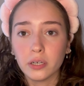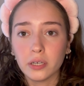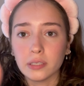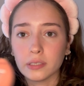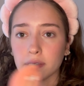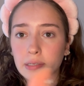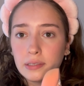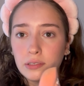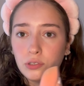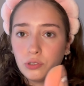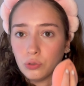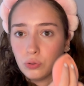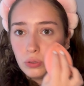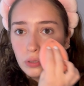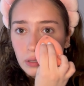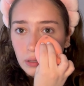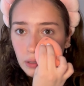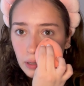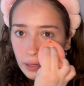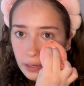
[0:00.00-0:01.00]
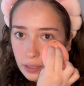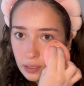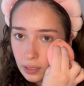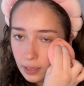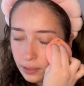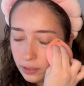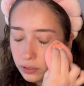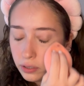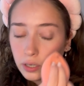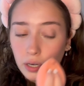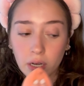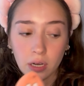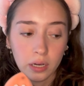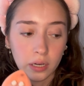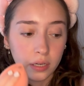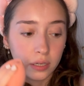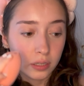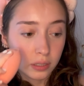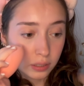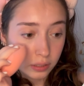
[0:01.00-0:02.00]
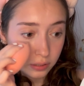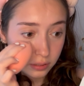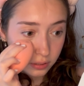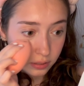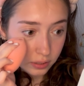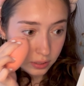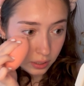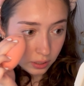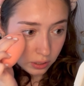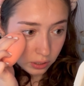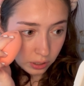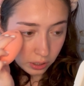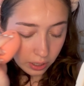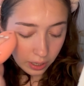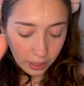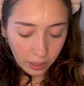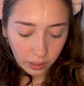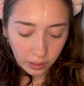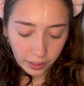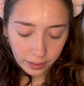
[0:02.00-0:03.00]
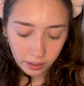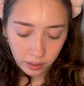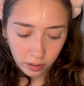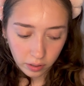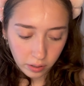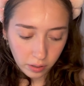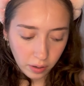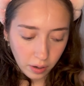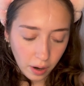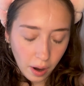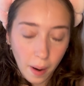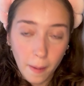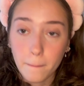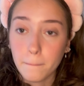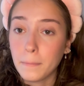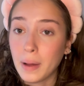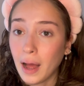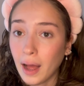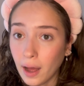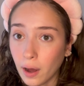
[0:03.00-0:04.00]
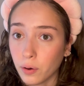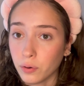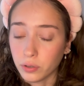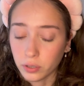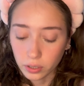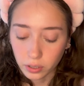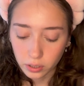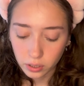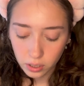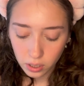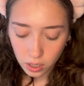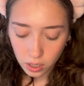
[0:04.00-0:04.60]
because I do need like a lighter concealer and a lighter powder.